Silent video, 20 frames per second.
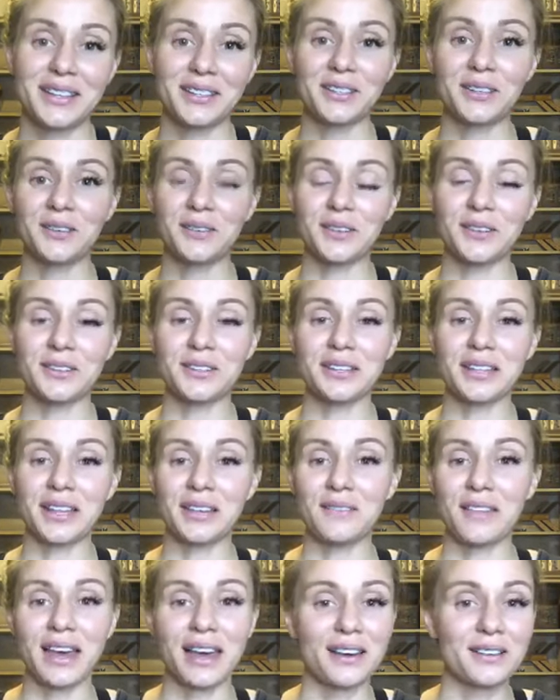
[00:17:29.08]
Don't usually
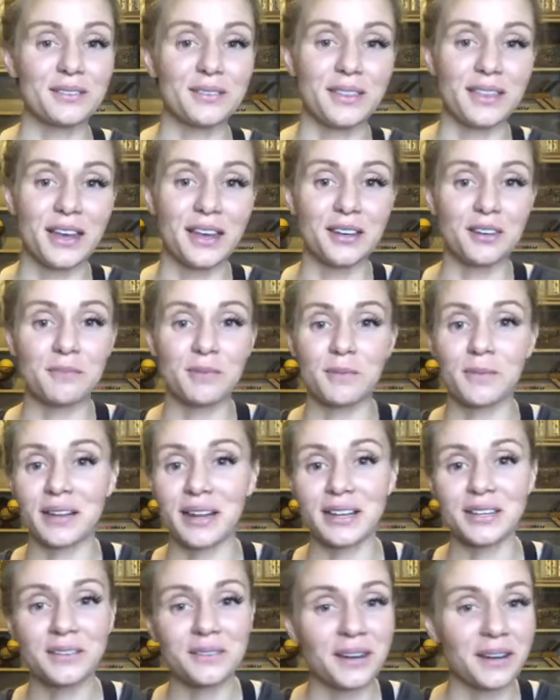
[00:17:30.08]
leave the house without them, and when
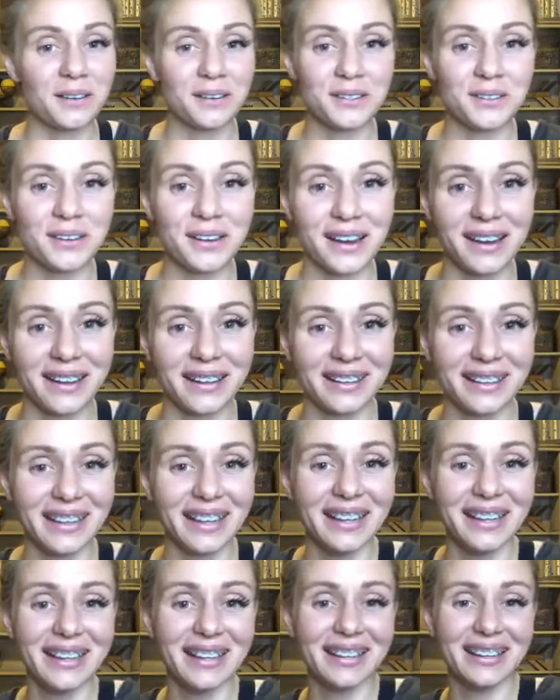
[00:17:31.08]
I do, I always regret
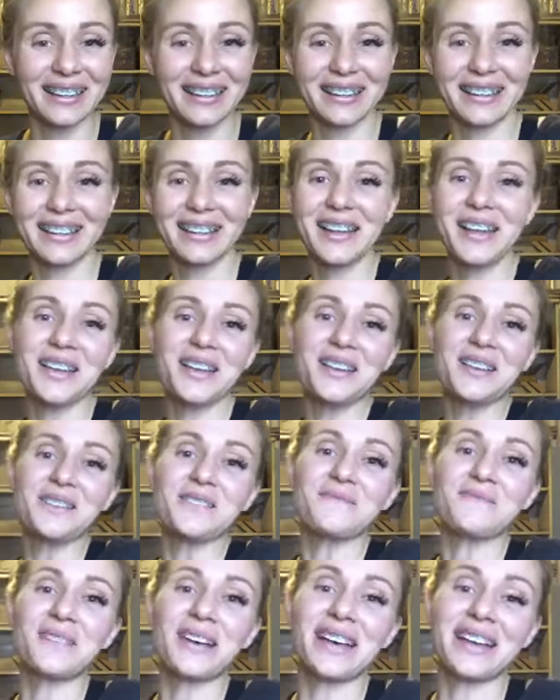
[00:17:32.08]
it.
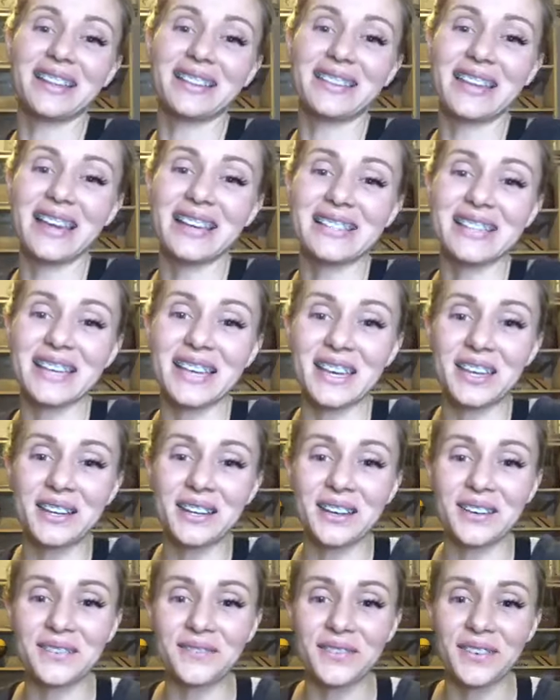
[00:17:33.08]
But thanks
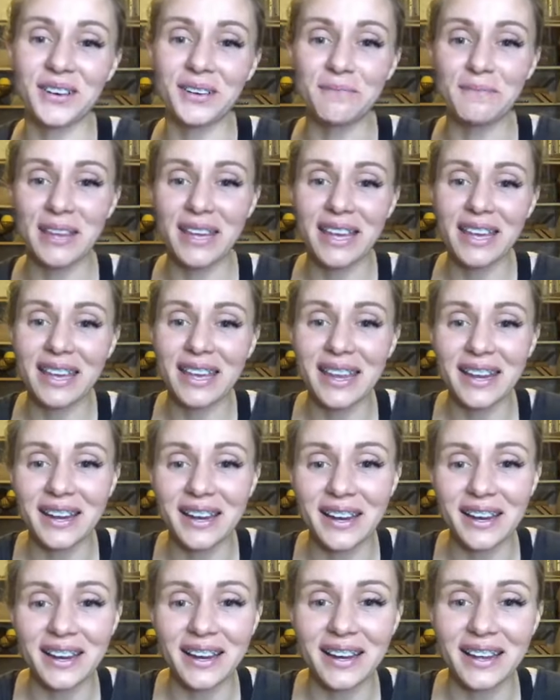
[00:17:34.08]
again for being
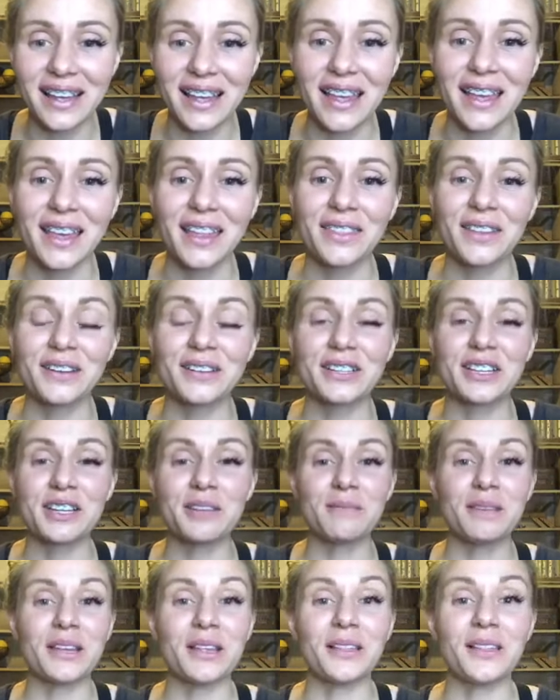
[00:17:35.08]
here. There's going
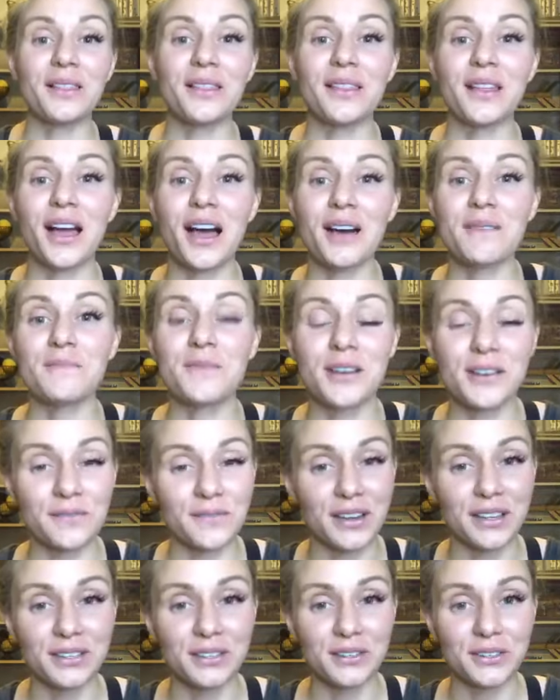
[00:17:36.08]
to be a lot more
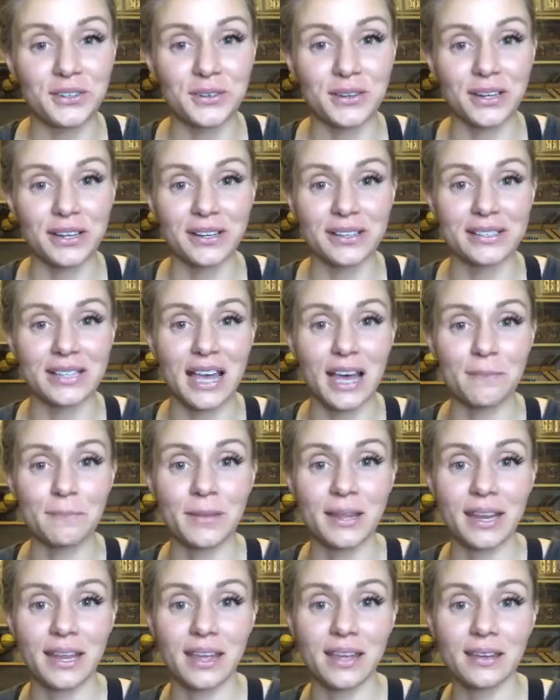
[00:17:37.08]
fun tutorials
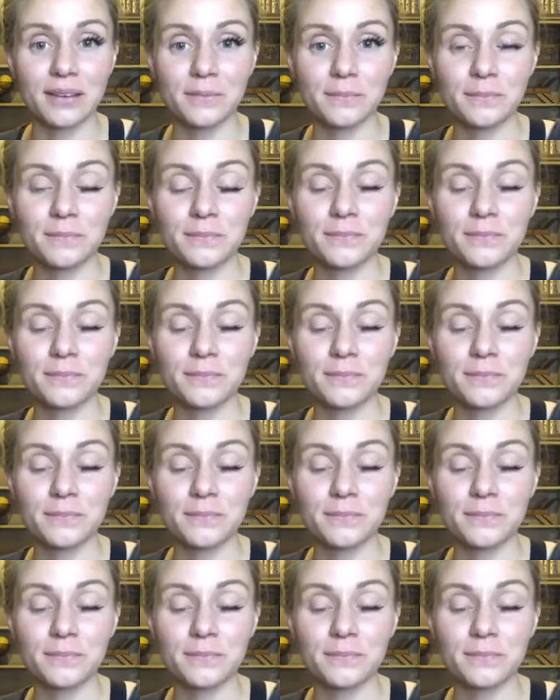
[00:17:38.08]
happening